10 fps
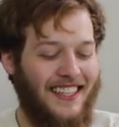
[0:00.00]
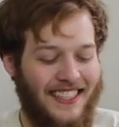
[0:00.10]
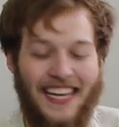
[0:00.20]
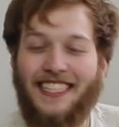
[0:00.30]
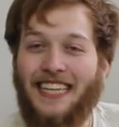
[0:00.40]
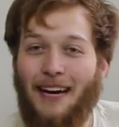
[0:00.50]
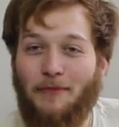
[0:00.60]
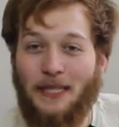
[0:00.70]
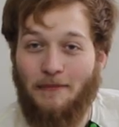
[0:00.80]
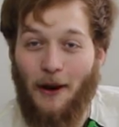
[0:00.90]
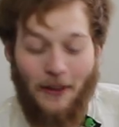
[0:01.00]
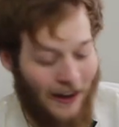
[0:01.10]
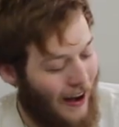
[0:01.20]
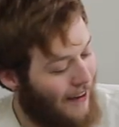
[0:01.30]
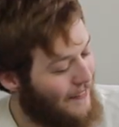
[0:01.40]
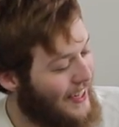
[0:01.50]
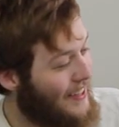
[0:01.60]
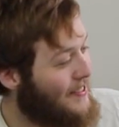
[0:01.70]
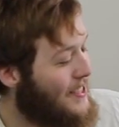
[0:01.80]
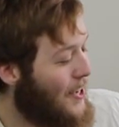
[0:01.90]
take time to smell the coffee.
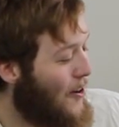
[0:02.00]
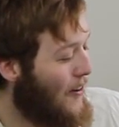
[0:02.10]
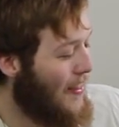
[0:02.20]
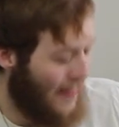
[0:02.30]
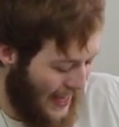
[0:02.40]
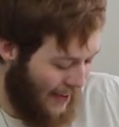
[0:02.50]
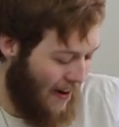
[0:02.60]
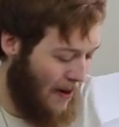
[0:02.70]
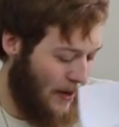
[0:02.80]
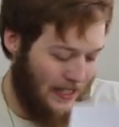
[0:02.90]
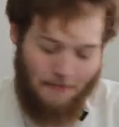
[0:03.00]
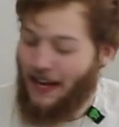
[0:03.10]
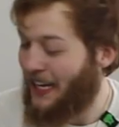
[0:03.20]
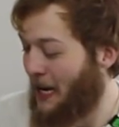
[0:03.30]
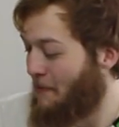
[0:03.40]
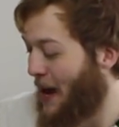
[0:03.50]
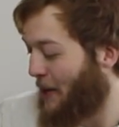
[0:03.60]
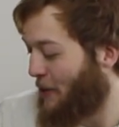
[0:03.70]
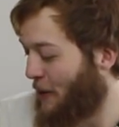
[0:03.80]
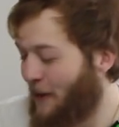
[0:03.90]
So thank you very much, Megan and
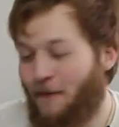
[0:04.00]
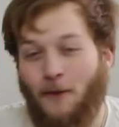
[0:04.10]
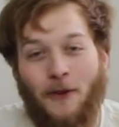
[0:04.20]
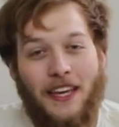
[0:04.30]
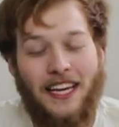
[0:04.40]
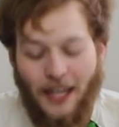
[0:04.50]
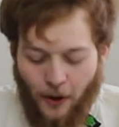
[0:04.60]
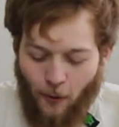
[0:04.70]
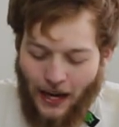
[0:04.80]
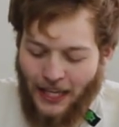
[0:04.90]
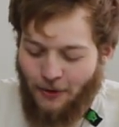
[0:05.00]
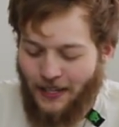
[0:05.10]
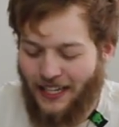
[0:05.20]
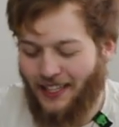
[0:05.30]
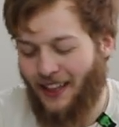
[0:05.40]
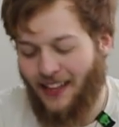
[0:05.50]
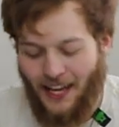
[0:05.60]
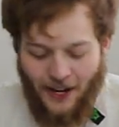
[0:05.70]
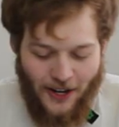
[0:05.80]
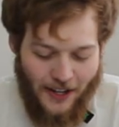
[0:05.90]
Michael, for the quite unique little
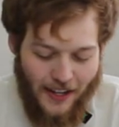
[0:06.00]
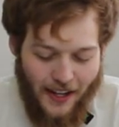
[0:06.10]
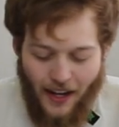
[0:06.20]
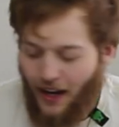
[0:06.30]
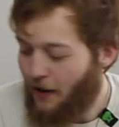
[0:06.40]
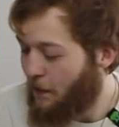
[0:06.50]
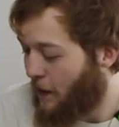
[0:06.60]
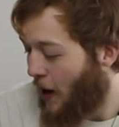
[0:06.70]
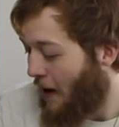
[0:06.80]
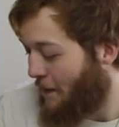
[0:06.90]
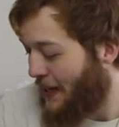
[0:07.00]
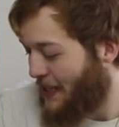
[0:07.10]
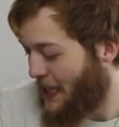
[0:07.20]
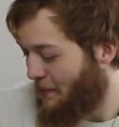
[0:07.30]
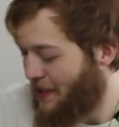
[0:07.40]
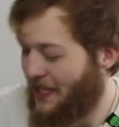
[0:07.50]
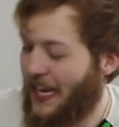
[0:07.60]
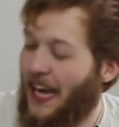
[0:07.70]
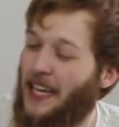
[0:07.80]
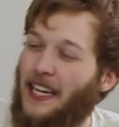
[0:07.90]
letter of coffeeisms
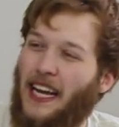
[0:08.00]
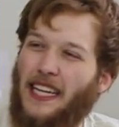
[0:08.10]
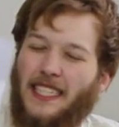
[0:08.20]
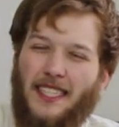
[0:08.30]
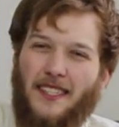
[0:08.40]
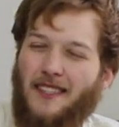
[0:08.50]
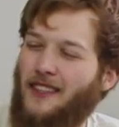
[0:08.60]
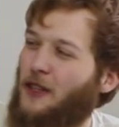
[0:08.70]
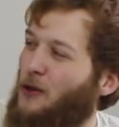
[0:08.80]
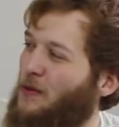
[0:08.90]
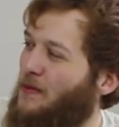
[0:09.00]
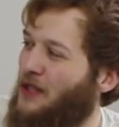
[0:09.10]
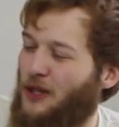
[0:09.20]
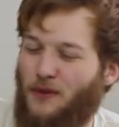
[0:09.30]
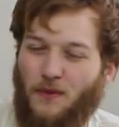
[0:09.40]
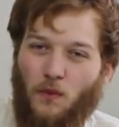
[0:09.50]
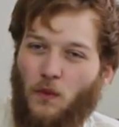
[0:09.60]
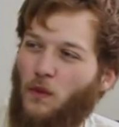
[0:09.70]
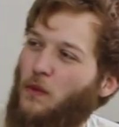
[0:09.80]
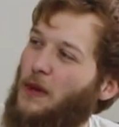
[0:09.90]
and I guess little just
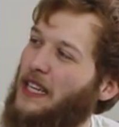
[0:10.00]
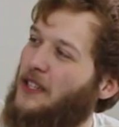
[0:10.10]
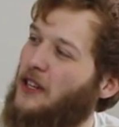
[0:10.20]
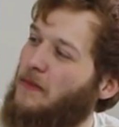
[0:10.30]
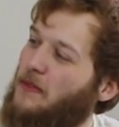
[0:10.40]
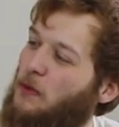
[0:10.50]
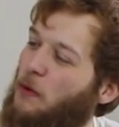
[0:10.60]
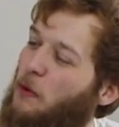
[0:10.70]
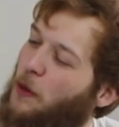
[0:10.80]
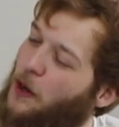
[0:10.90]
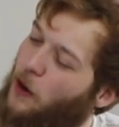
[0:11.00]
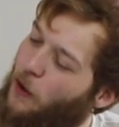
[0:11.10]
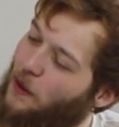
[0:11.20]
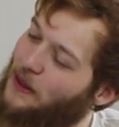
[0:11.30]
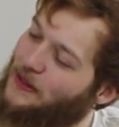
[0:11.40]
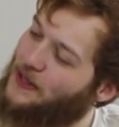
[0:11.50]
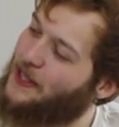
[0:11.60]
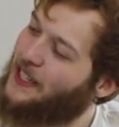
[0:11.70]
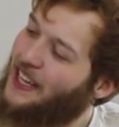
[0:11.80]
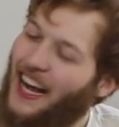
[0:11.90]
weed terms. What do we want to call this?
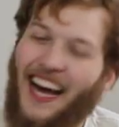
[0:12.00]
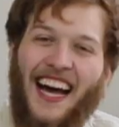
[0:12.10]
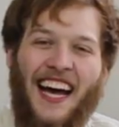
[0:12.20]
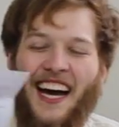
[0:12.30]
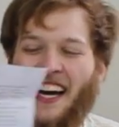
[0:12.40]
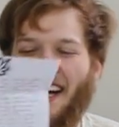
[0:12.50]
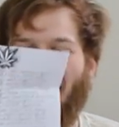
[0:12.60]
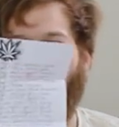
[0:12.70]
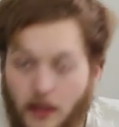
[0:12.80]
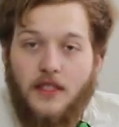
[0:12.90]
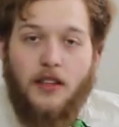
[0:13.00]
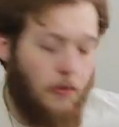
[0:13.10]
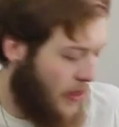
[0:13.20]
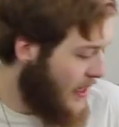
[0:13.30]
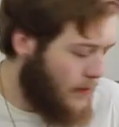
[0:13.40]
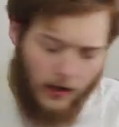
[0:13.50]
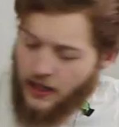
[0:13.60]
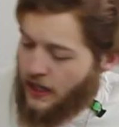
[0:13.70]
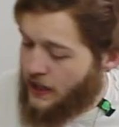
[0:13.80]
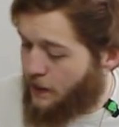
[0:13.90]
So this one
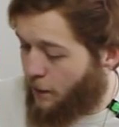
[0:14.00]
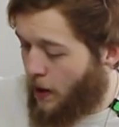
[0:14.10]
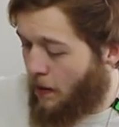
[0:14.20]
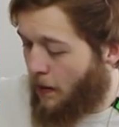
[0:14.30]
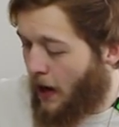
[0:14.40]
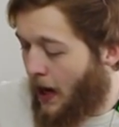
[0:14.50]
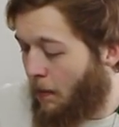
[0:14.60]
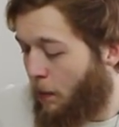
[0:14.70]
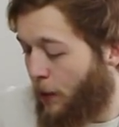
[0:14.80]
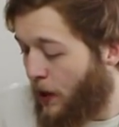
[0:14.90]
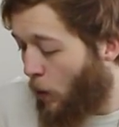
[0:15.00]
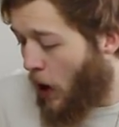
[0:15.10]
is from Brenna